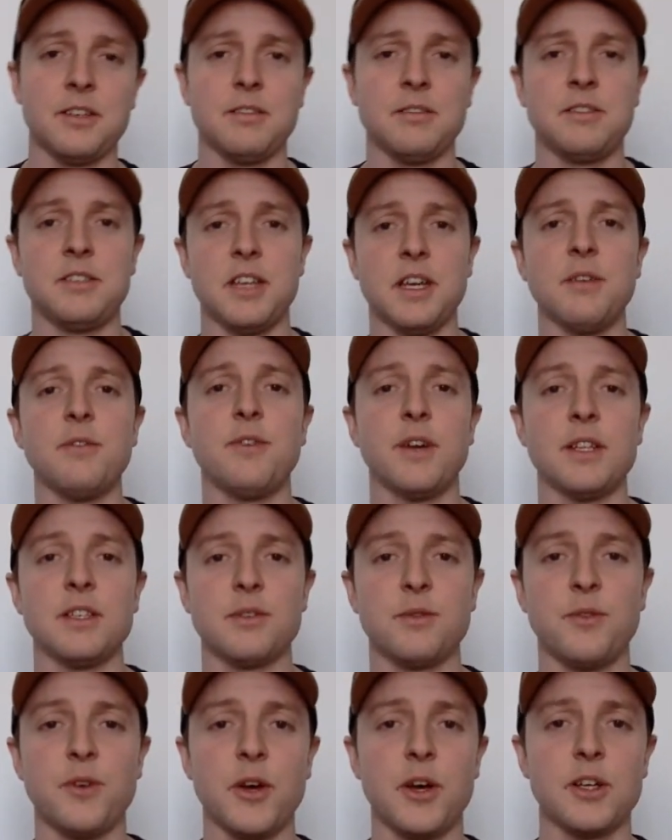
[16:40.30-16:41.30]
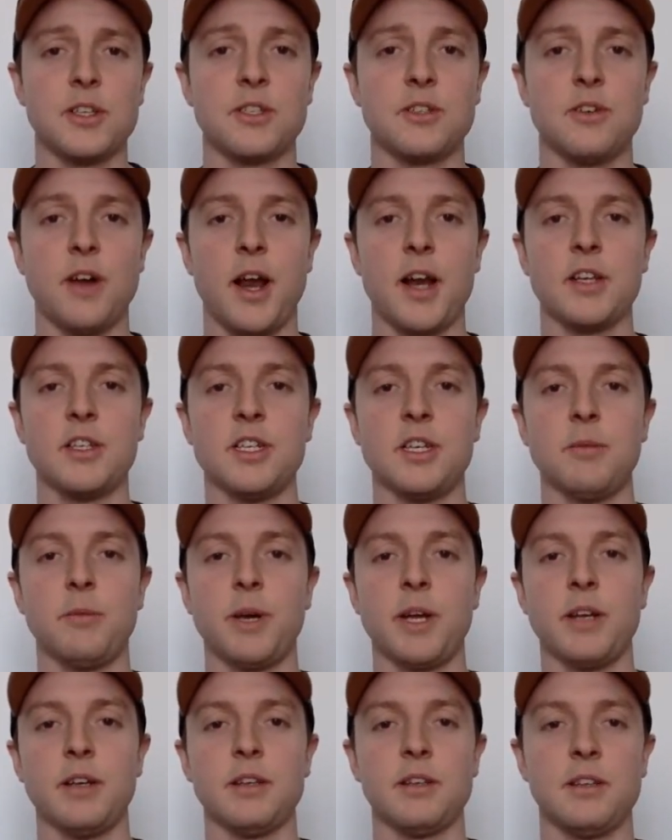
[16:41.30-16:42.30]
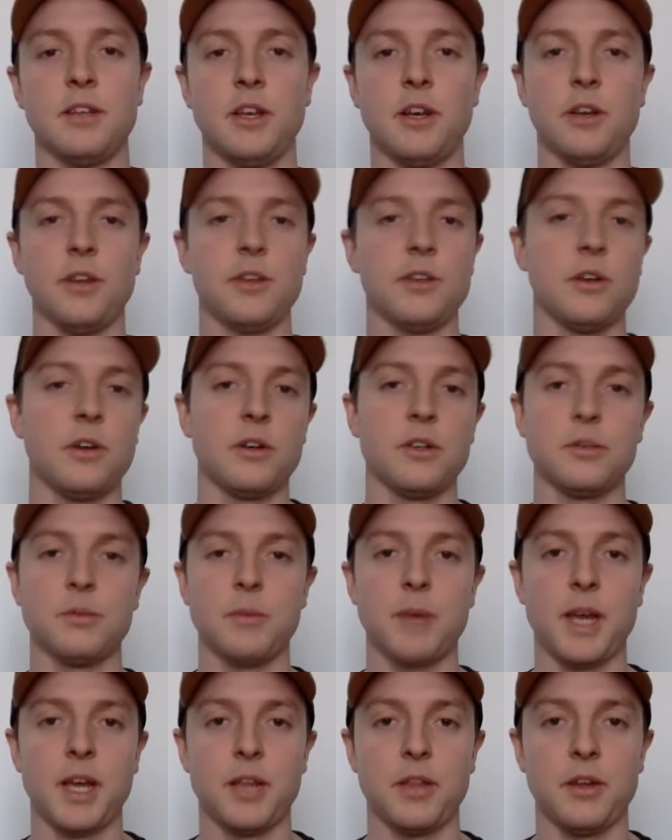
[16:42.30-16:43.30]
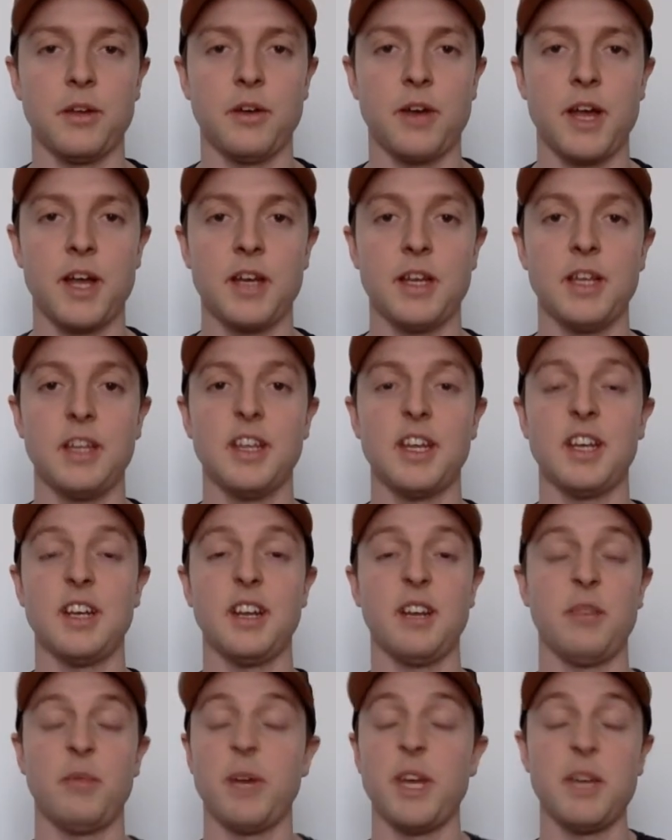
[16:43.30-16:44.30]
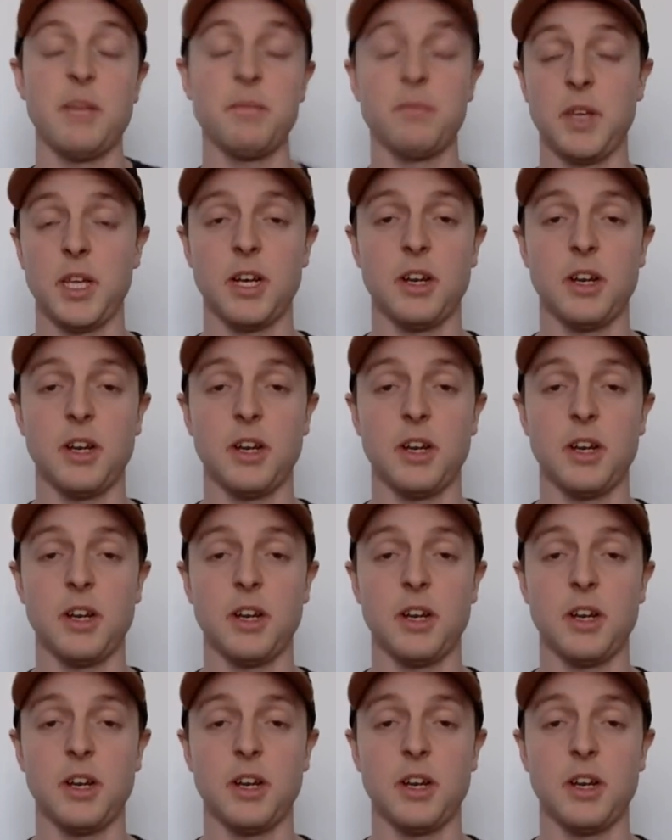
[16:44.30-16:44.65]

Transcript: defense-first strategy when, the Dockers were making the Grandy, and we,